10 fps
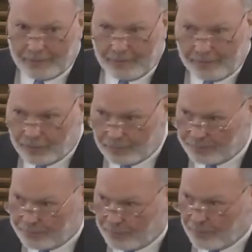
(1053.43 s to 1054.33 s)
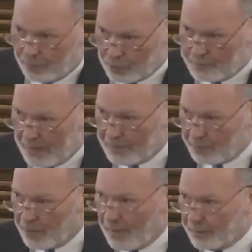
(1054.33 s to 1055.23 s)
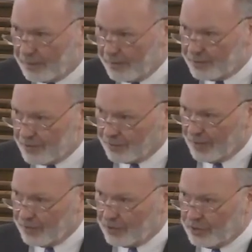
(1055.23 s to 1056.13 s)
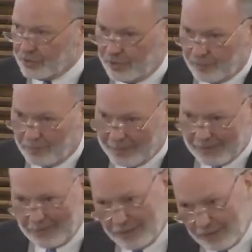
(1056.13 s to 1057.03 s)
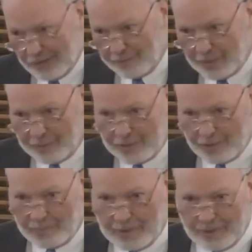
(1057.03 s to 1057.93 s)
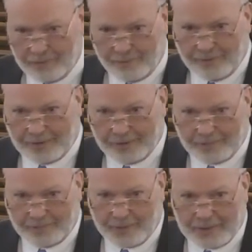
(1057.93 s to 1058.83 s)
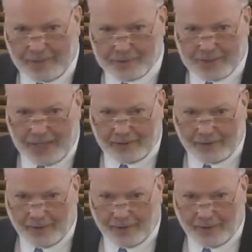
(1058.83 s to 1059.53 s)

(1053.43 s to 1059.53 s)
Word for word: if you respond properly to the teachings and you repent, you're probably going to be feeling pretty upset.